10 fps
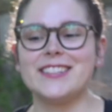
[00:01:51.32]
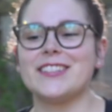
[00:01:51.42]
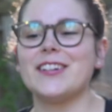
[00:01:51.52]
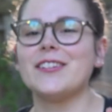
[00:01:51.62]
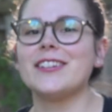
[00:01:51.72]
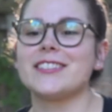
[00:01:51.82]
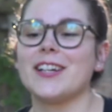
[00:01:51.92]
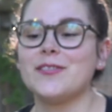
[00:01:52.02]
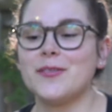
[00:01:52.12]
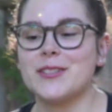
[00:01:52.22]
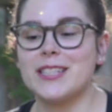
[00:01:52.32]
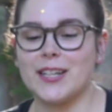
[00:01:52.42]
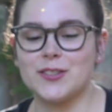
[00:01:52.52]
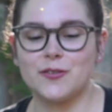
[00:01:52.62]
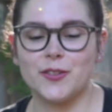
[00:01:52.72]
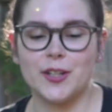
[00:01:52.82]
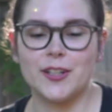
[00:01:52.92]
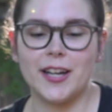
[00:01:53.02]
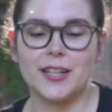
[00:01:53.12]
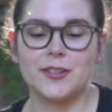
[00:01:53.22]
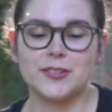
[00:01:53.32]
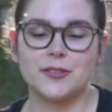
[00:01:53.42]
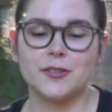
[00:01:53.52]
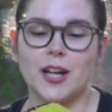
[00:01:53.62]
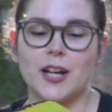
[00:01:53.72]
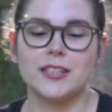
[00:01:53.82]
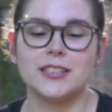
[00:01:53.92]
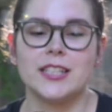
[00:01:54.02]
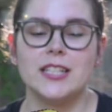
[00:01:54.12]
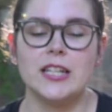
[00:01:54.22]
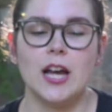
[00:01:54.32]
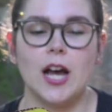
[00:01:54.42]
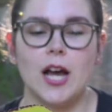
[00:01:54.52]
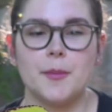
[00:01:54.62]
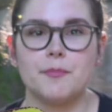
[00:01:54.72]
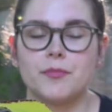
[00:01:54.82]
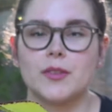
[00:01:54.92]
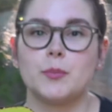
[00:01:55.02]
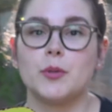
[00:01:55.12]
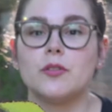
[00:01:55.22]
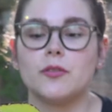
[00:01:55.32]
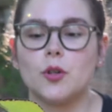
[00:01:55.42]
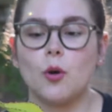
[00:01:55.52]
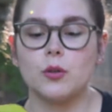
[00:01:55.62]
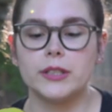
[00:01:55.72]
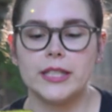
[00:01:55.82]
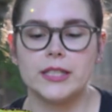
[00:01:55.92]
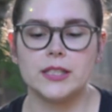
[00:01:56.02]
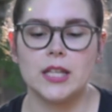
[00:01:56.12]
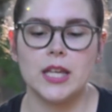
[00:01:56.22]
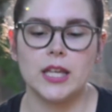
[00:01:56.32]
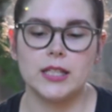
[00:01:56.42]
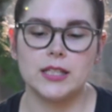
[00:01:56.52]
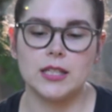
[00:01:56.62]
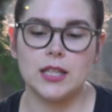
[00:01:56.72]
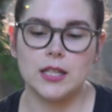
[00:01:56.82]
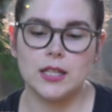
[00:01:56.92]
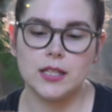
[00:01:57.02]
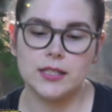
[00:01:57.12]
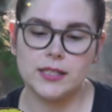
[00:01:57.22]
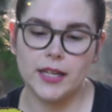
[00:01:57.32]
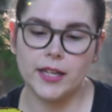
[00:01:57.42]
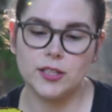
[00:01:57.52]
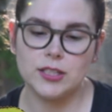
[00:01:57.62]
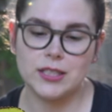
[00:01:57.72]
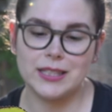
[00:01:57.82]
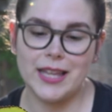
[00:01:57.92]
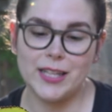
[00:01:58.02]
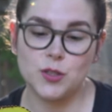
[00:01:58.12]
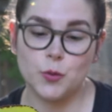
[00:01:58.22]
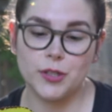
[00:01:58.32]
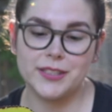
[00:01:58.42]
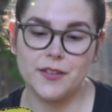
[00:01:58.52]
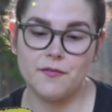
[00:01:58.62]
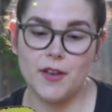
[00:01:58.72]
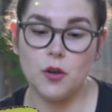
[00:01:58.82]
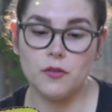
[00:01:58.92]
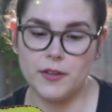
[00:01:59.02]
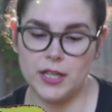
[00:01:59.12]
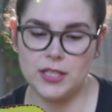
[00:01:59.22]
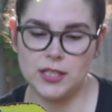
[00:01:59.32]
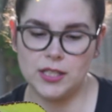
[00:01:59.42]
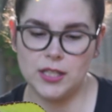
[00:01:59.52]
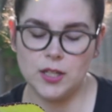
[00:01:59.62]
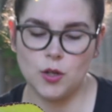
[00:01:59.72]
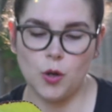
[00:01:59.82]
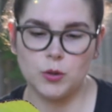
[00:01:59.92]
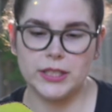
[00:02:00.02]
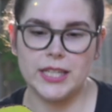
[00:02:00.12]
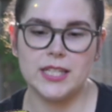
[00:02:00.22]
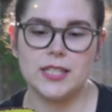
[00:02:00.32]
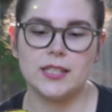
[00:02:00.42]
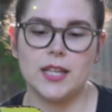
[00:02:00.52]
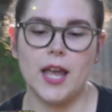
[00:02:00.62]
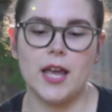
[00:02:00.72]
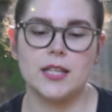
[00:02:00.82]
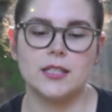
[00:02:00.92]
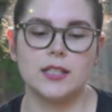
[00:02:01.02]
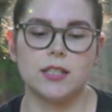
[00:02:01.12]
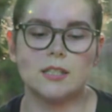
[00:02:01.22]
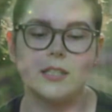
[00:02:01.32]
So aside from the tassel fern, I also got beautiful coleus. It's the stained glassworks velvet coleus, and